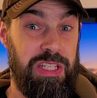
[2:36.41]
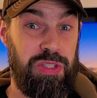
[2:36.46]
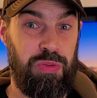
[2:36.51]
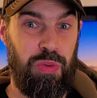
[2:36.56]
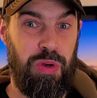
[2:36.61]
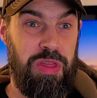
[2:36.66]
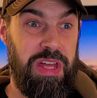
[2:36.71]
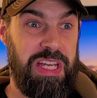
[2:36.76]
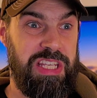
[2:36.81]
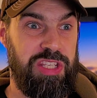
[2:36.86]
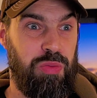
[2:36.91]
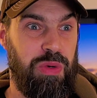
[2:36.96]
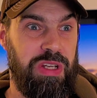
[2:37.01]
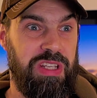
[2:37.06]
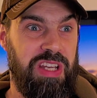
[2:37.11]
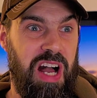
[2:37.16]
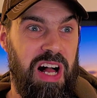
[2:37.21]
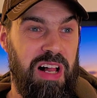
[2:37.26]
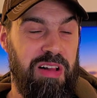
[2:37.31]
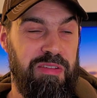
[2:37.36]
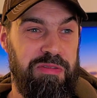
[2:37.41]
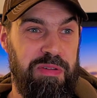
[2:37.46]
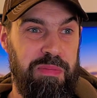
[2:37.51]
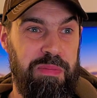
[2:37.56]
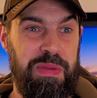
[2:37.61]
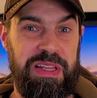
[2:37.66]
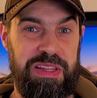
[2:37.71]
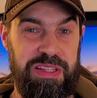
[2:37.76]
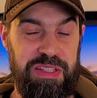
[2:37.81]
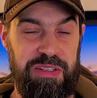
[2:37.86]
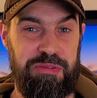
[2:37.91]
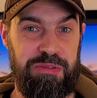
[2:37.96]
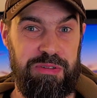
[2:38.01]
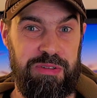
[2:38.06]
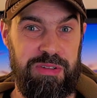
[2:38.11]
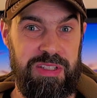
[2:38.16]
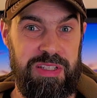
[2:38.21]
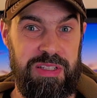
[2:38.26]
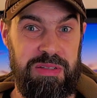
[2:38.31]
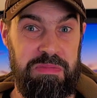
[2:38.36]
That's around half a mil
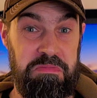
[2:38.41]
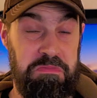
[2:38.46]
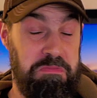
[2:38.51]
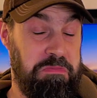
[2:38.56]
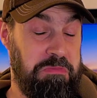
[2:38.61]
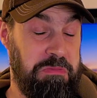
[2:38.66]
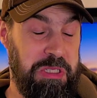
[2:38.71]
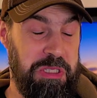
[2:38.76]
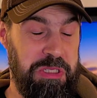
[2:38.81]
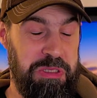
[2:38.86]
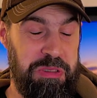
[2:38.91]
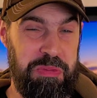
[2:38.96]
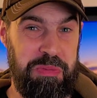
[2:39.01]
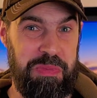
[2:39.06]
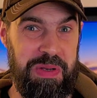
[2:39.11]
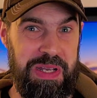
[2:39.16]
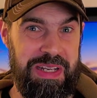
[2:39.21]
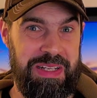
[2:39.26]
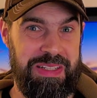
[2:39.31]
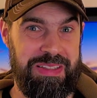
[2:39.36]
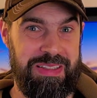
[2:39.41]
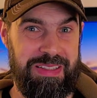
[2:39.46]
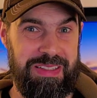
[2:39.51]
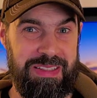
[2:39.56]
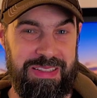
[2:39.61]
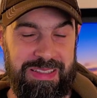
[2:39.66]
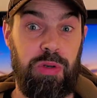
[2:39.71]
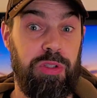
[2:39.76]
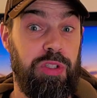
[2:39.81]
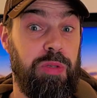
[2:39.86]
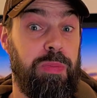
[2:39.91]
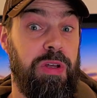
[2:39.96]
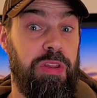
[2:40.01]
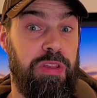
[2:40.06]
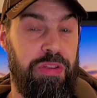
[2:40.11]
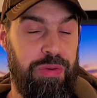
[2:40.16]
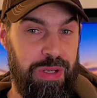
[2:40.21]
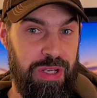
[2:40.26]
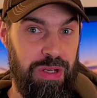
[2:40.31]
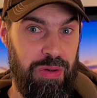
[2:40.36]
difference. Not too bad. What
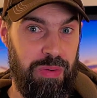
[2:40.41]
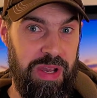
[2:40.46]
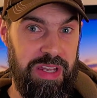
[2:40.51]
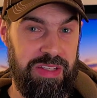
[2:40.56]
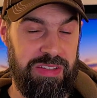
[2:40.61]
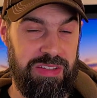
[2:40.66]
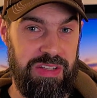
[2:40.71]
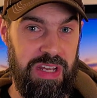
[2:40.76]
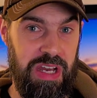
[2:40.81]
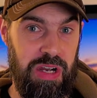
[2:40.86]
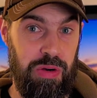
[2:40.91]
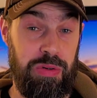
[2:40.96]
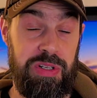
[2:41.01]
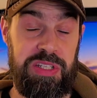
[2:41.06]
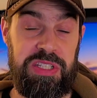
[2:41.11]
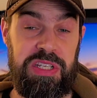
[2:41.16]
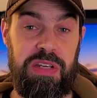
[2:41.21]
about 308 now, or